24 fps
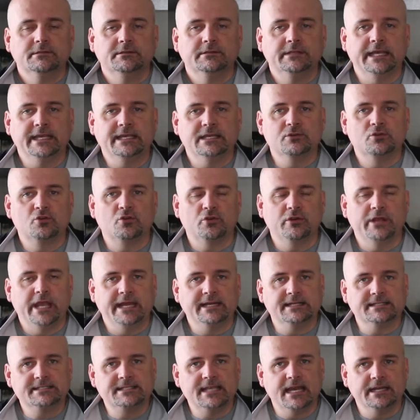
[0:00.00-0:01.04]
they can
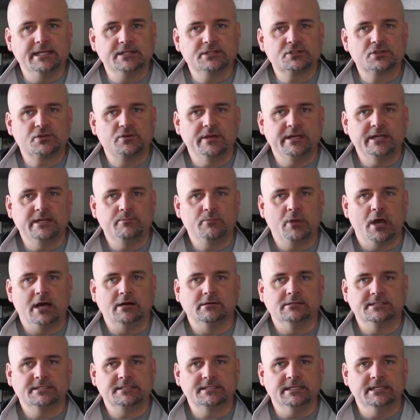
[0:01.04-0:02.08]
create a tenant screening
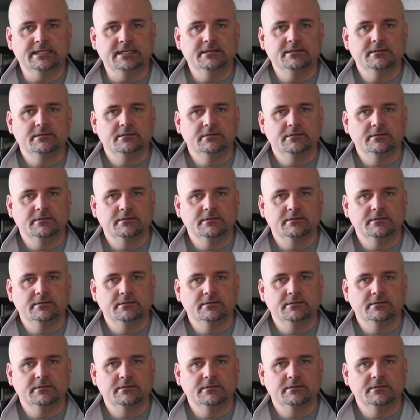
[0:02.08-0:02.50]
policy